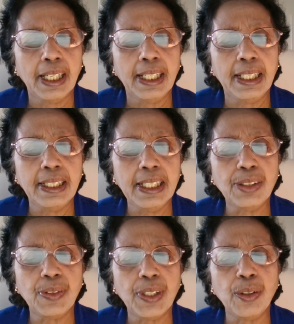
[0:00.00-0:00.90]
In
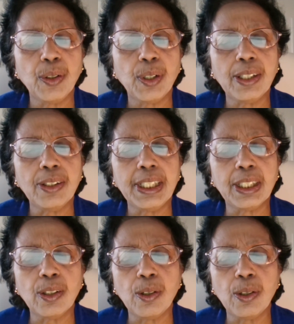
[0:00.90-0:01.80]
this way, you cannot
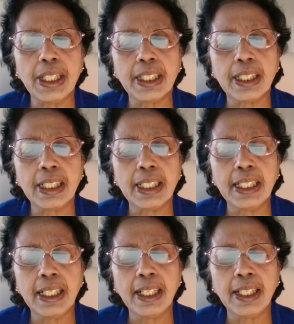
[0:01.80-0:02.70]

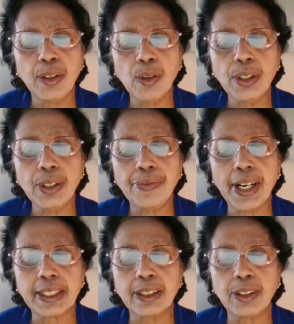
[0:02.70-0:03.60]
ignore the
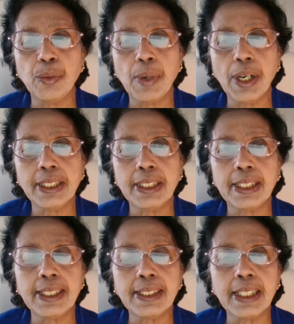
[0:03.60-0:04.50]
fact you might
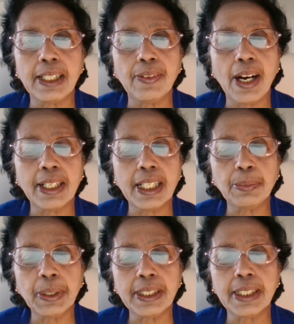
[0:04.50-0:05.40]
receive
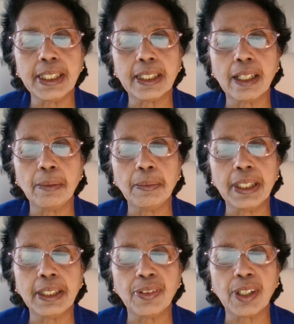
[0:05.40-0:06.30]
unexpected income
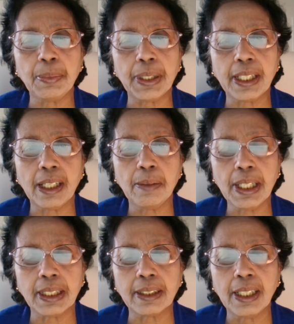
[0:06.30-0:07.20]
for a particular
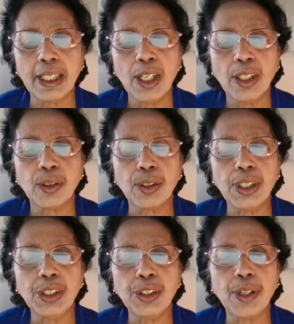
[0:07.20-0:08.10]
month. So
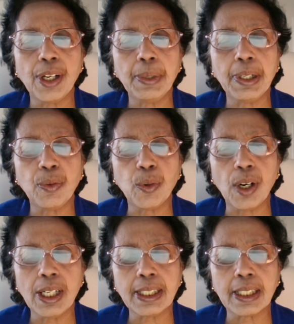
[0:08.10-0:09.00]
this should have been
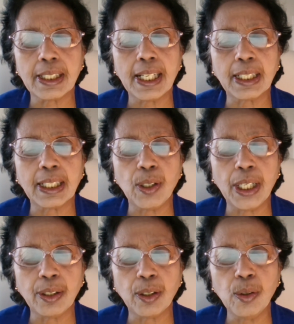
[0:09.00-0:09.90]
forecasted and
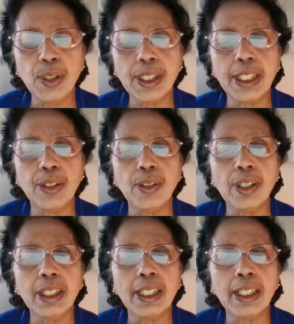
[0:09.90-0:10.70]
included in your